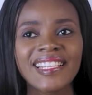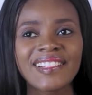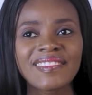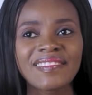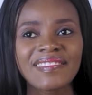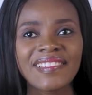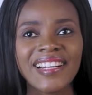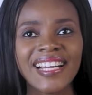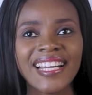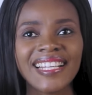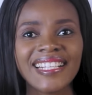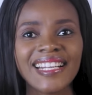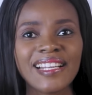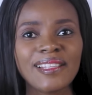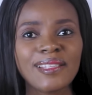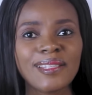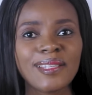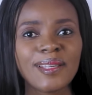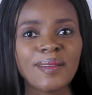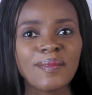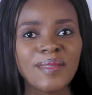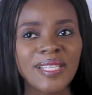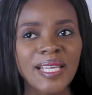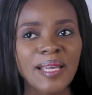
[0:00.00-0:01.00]
ride, and
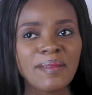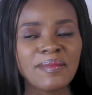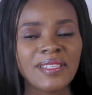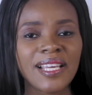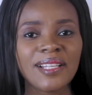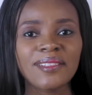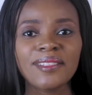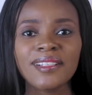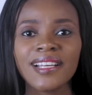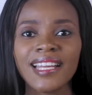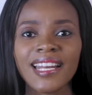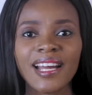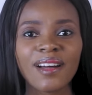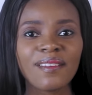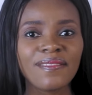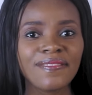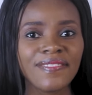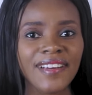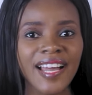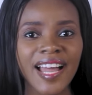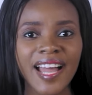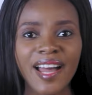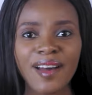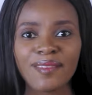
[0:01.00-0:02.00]
sometimes I look at how
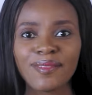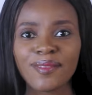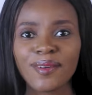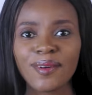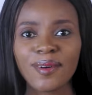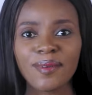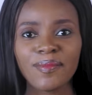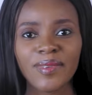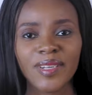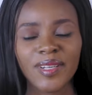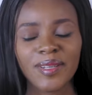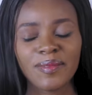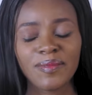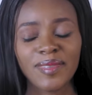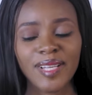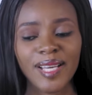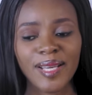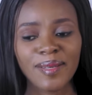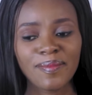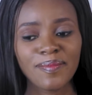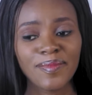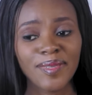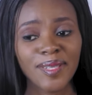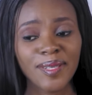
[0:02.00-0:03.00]
far I've come and I'm
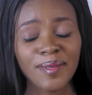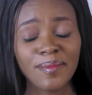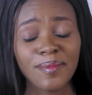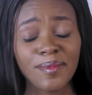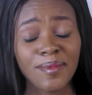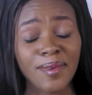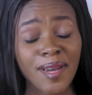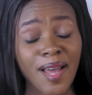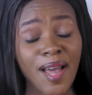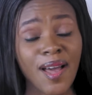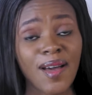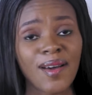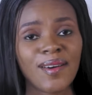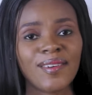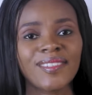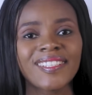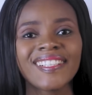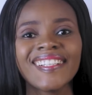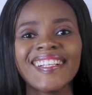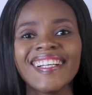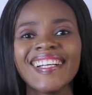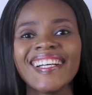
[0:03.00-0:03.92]
like, babe, wow.